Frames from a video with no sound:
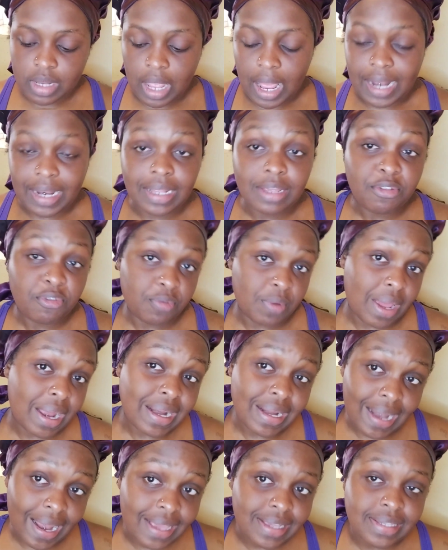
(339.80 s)
And
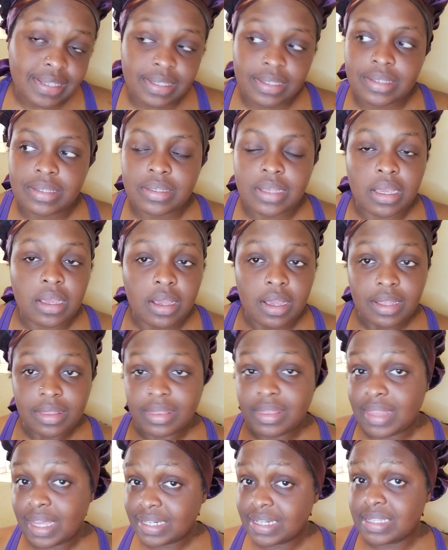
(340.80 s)
unless
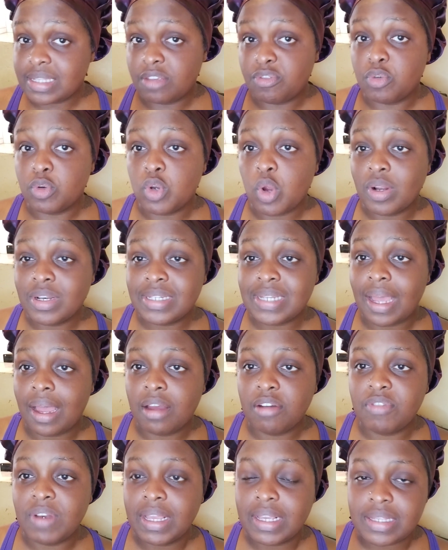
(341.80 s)
you don't
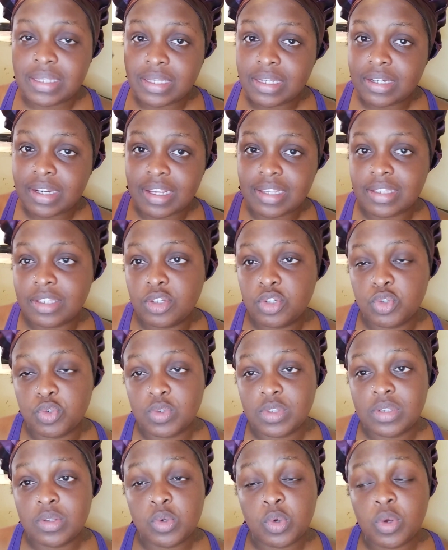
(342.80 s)
have like serious
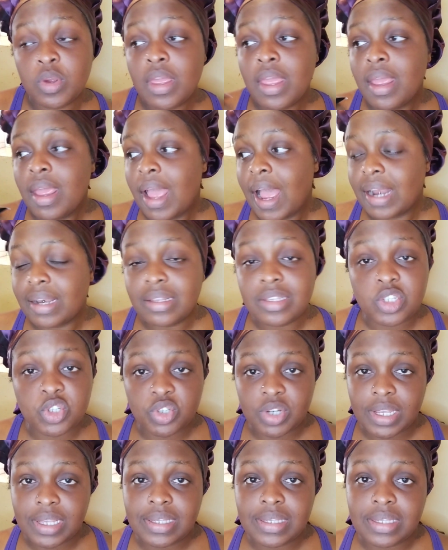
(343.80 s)
issues, at least
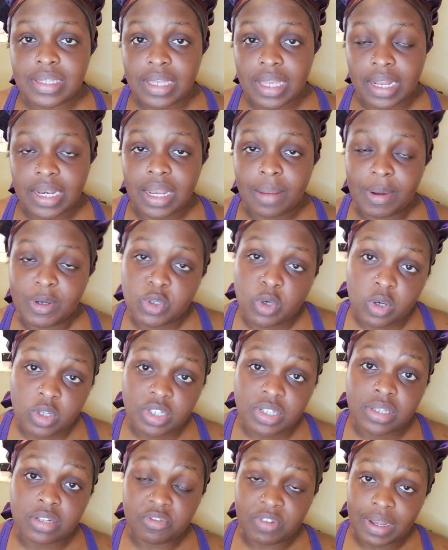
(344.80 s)
try see a
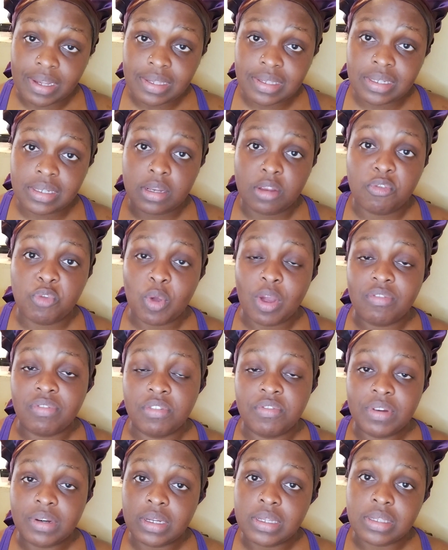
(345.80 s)
dermatologist first if you have a
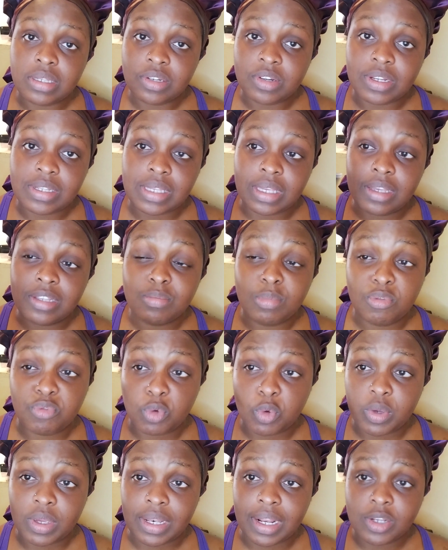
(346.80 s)
very serious case before
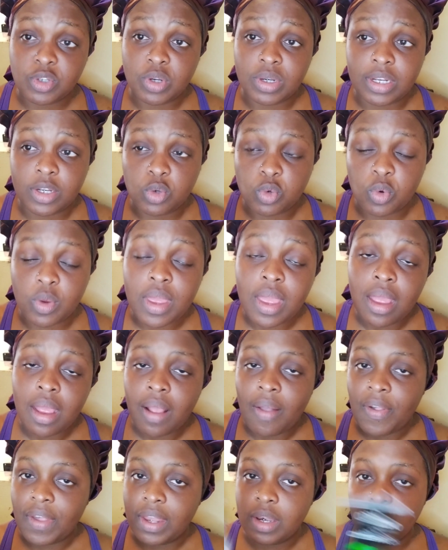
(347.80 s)
you can actually do
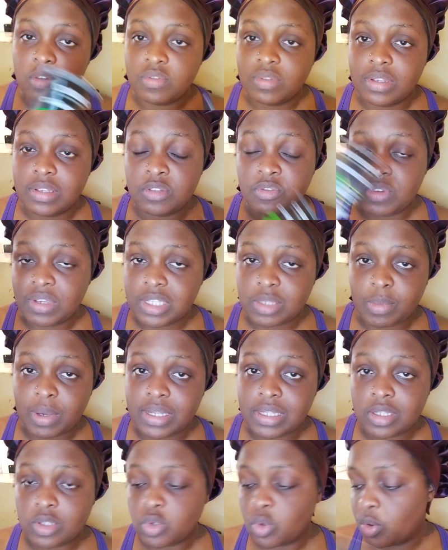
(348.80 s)
any of these face
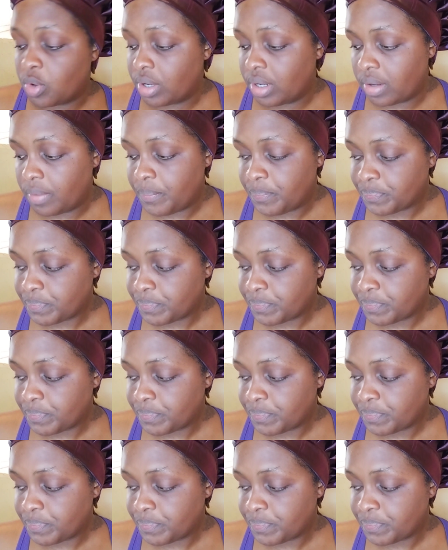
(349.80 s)
masks or